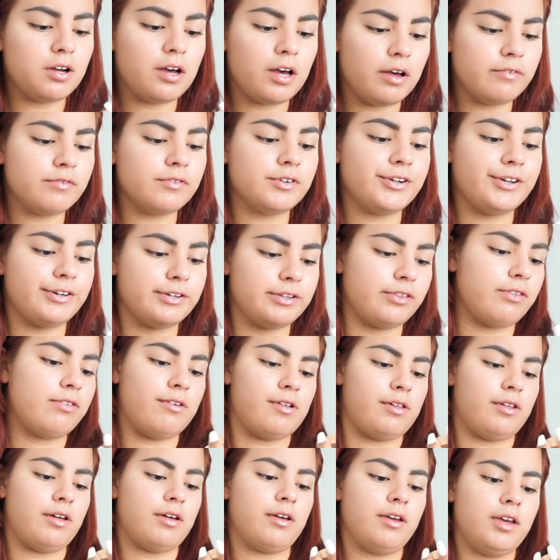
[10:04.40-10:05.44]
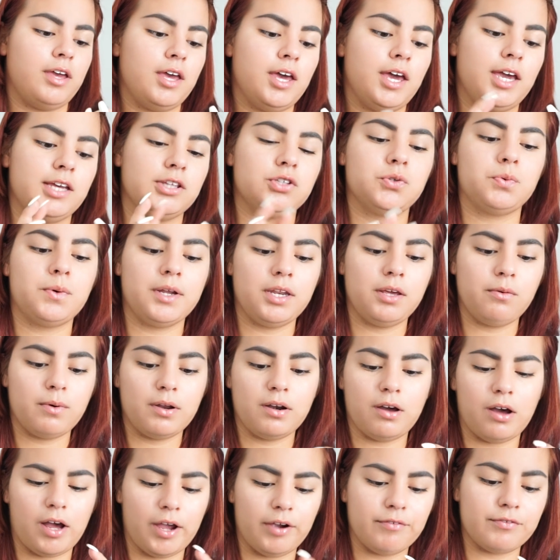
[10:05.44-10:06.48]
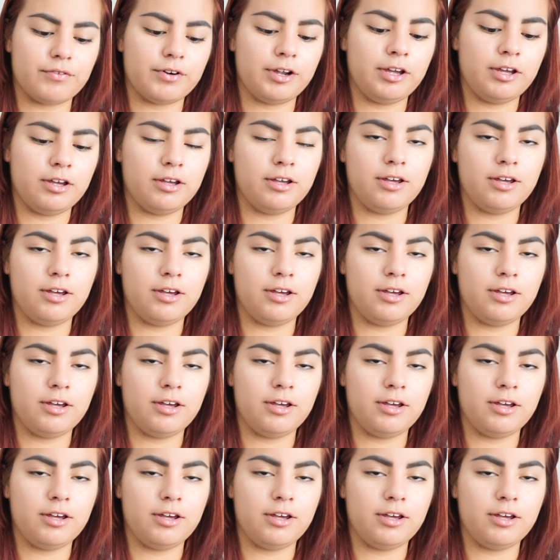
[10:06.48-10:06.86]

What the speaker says: Covering Concealer in 21 Ivory.